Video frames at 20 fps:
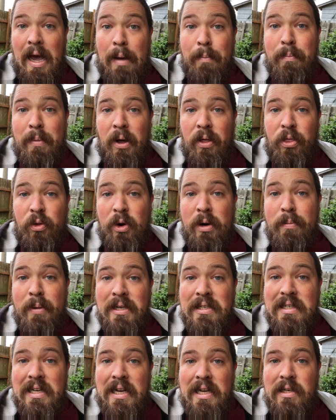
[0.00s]
I'm about 3
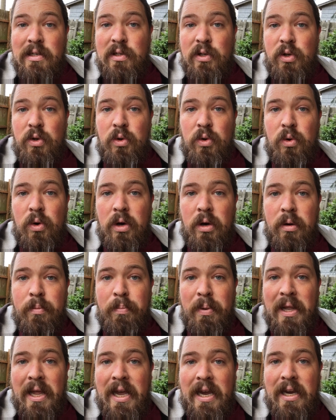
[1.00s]
months into
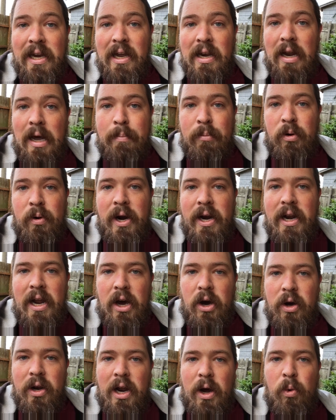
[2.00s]
playing kendama right
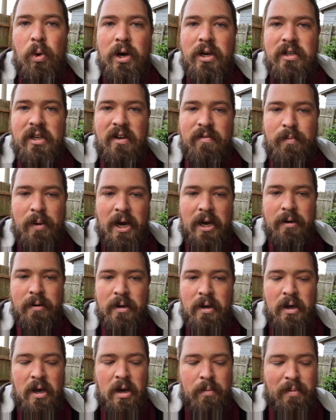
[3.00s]
now, and I wanted to give my
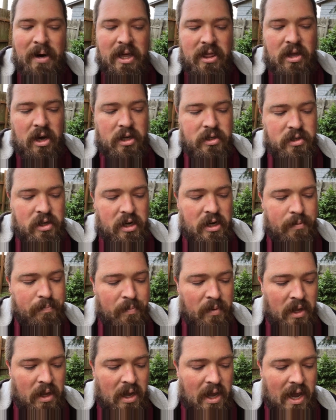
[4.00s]
thoughts on it.
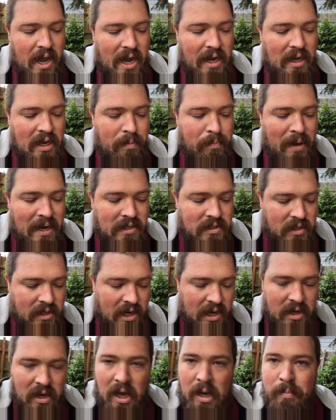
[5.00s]
Any basic
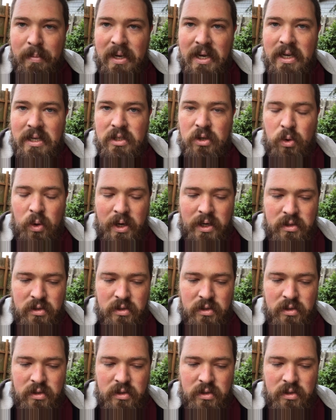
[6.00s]
kendama is going